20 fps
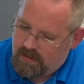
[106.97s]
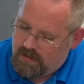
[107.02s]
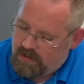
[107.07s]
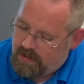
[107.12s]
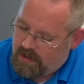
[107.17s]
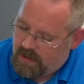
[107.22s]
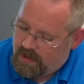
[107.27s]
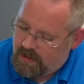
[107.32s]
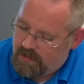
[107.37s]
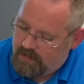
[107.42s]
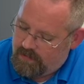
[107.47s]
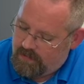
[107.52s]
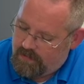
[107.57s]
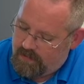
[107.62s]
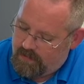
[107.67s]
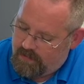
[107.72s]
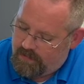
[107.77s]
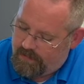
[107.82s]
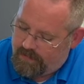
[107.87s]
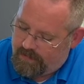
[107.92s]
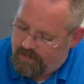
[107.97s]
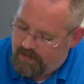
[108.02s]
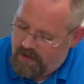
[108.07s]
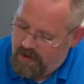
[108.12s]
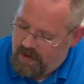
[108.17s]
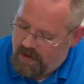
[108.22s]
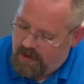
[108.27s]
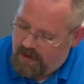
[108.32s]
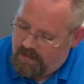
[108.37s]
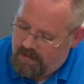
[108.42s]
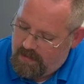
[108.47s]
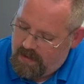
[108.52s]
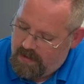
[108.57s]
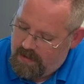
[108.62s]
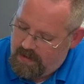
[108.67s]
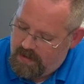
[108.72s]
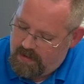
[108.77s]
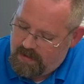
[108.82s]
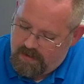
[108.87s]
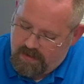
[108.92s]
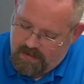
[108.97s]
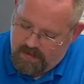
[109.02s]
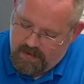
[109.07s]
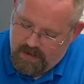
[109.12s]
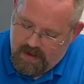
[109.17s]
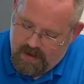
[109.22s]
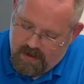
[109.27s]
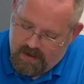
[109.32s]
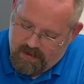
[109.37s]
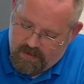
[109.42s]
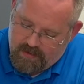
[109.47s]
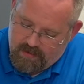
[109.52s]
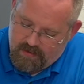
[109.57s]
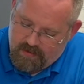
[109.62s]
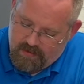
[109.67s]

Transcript: Okay, from the other.